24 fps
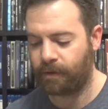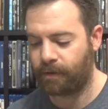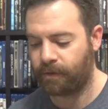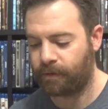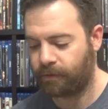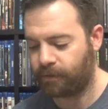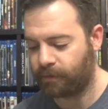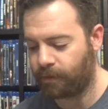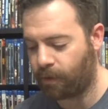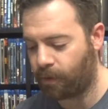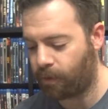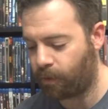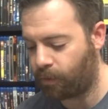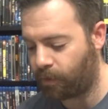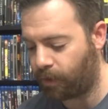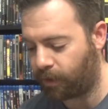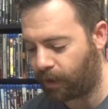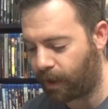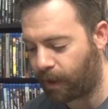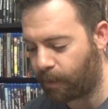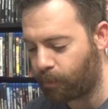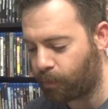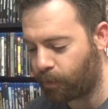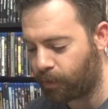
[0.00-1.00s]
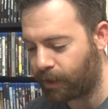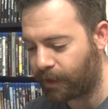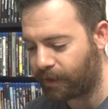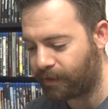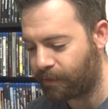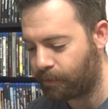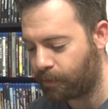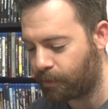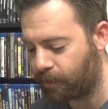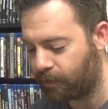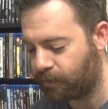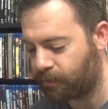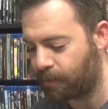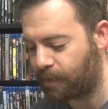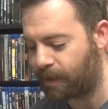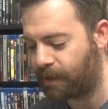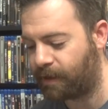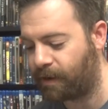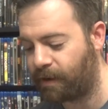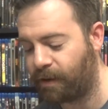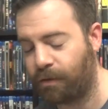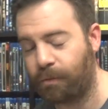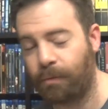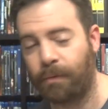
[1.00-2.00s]
So a lot more than I typically spend
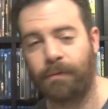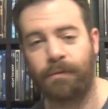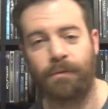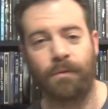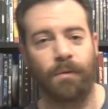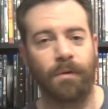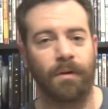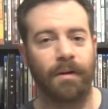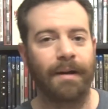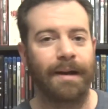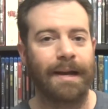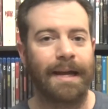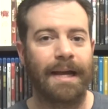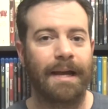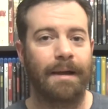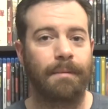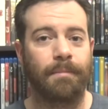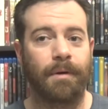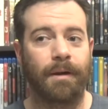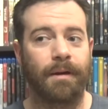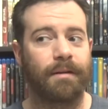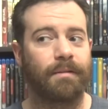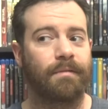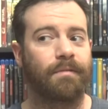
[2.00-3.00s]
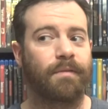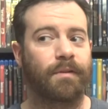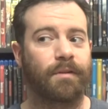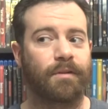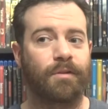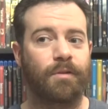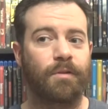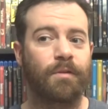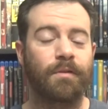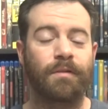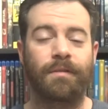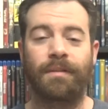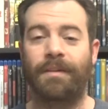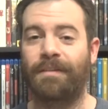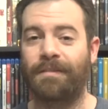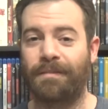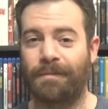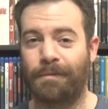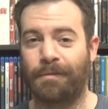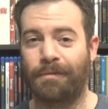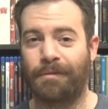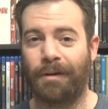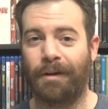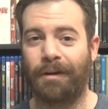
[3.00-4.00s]
at a thrift store, but for two seasons
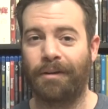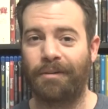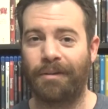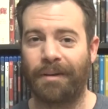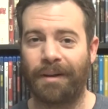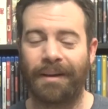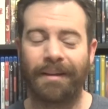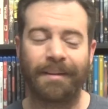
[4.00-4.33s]
of Star Trek,